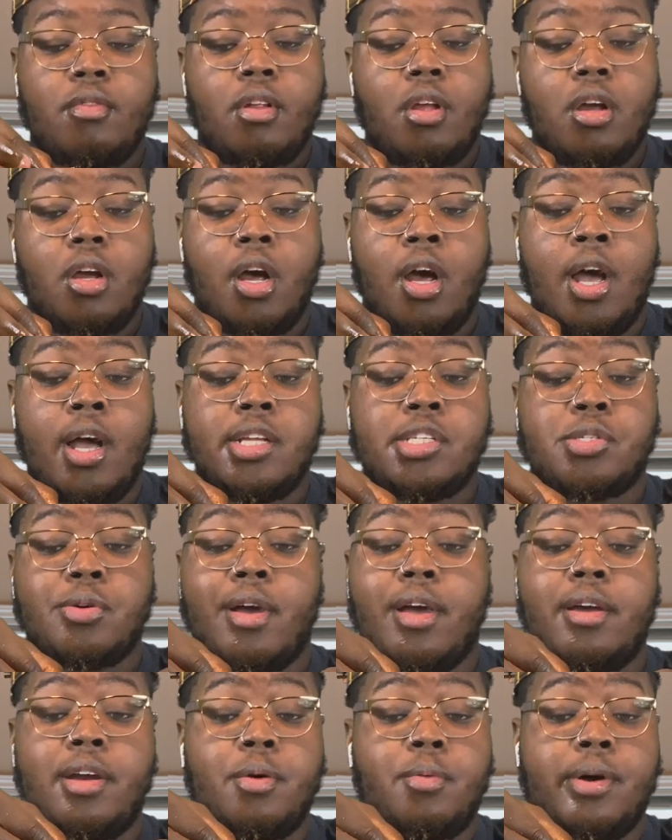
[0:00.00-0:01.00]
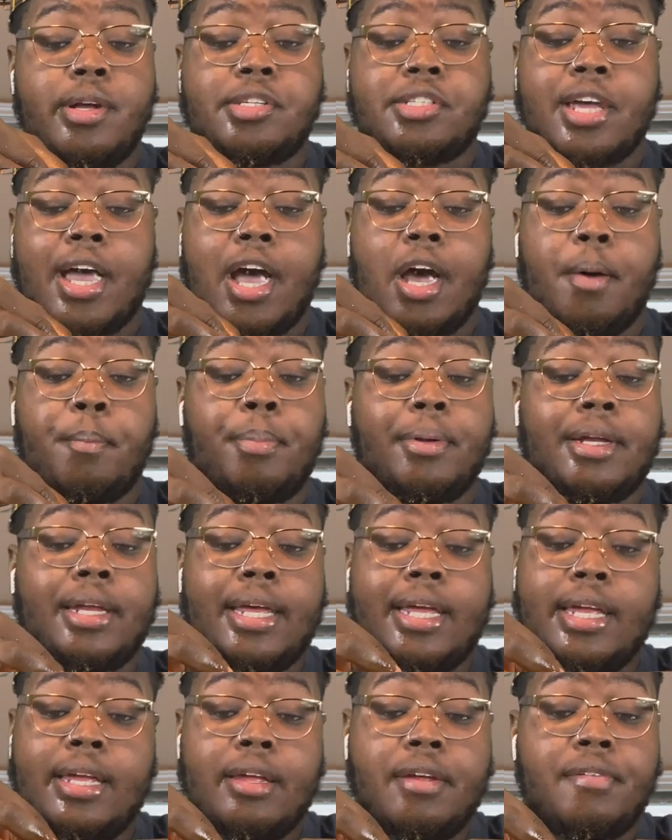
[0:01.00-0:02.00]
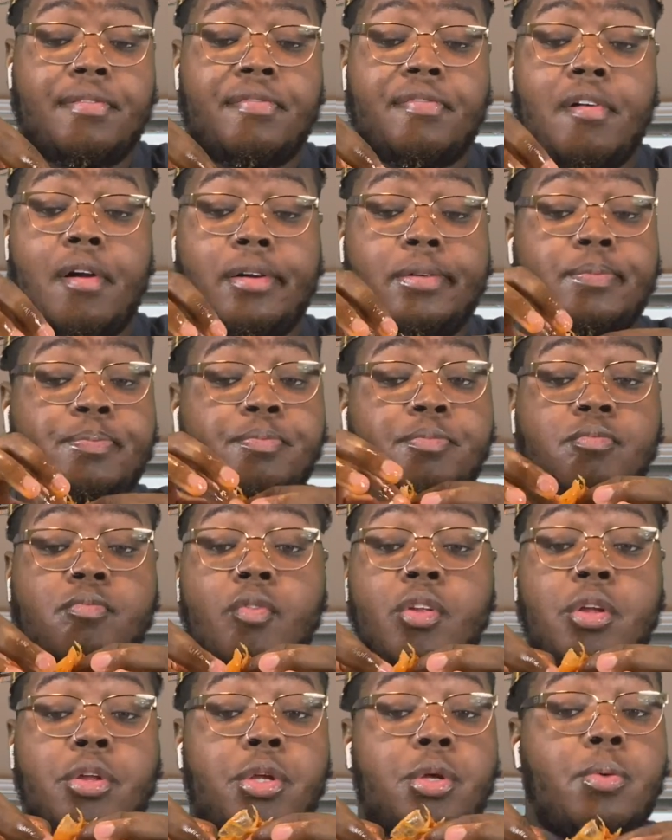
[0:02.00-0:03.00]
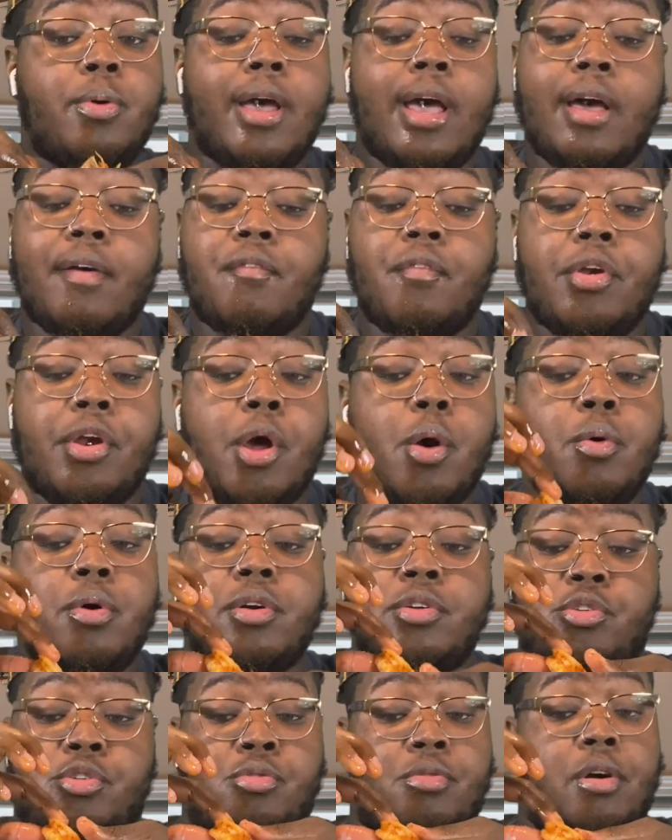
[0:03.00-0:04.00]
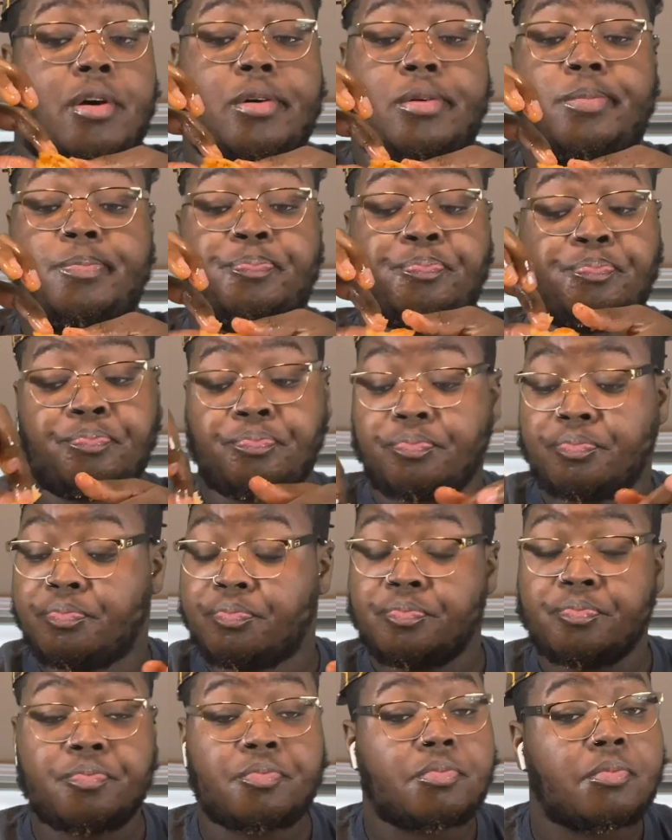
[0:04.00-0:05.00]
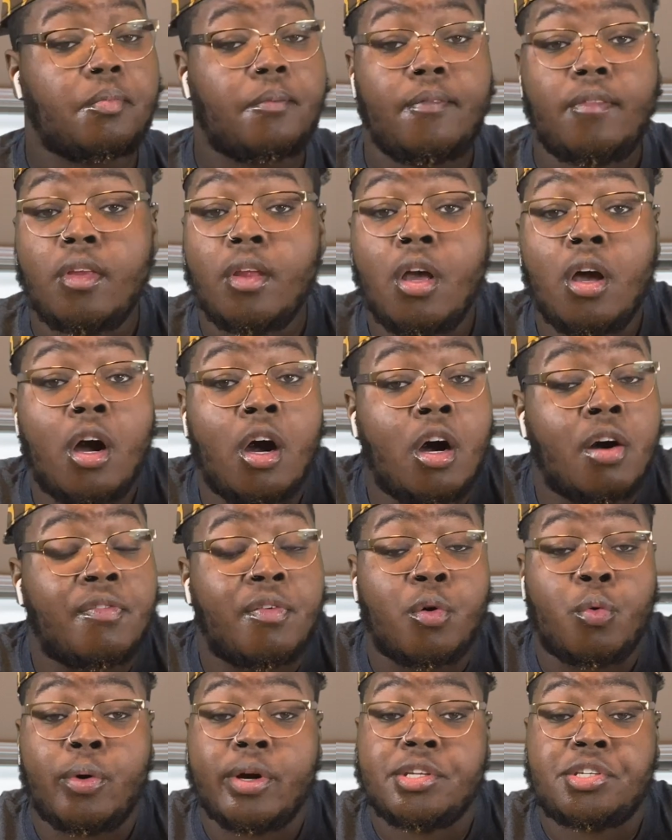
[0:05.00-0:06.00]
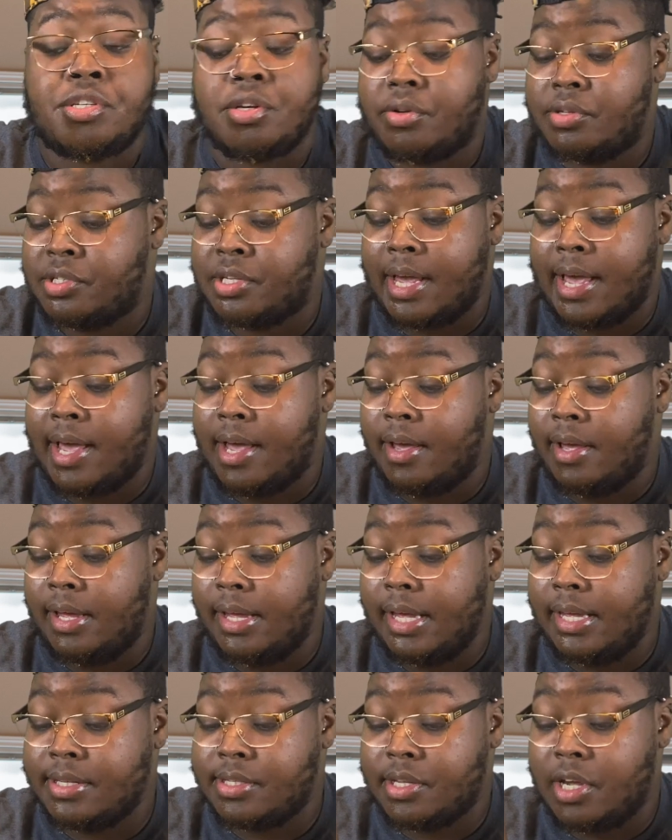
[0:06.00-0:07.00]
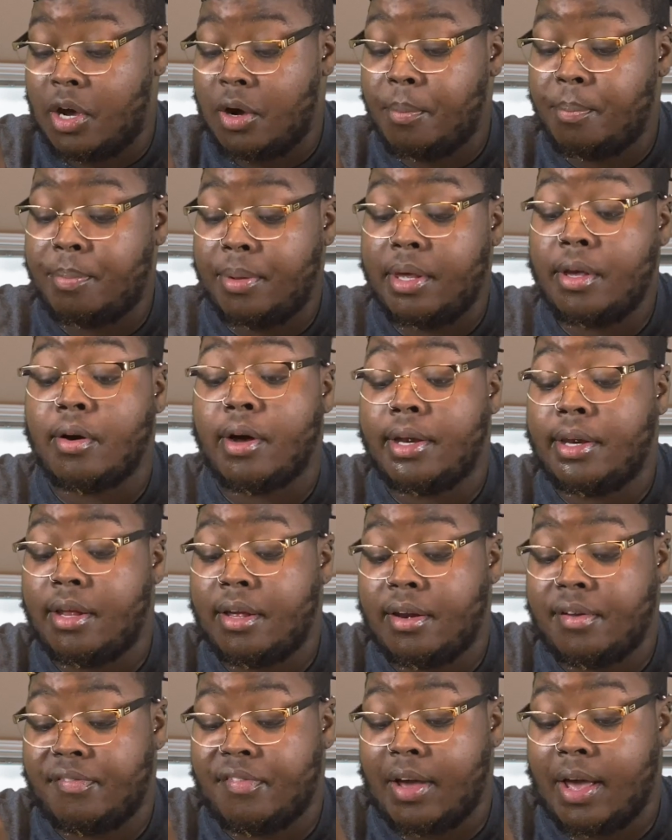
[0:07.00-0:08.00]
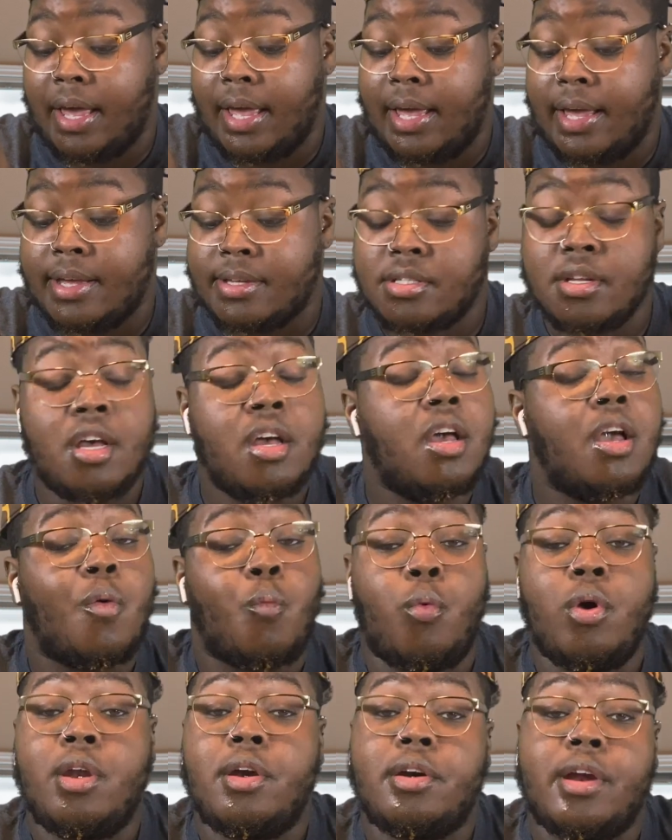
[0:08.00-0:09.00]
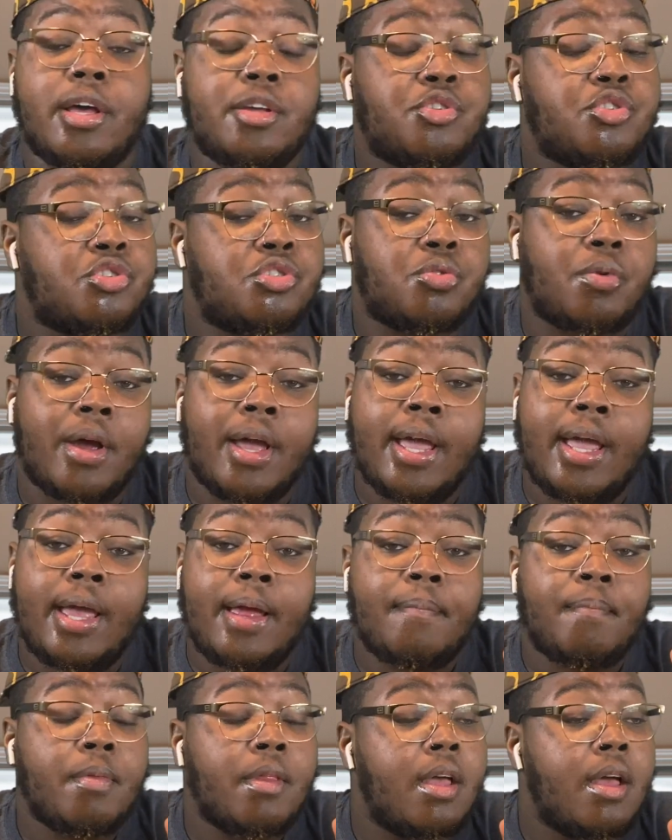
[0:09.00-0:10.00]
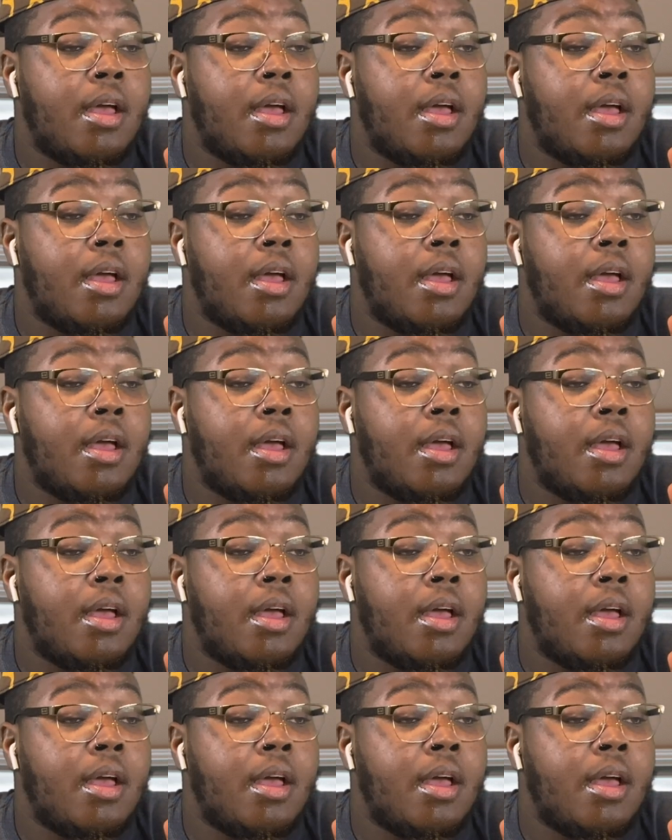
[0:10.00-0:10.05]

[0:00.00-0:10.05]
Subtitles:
Contrary to what y'all believe, you have no control over what your child is going to be or identify as. Whether they straight,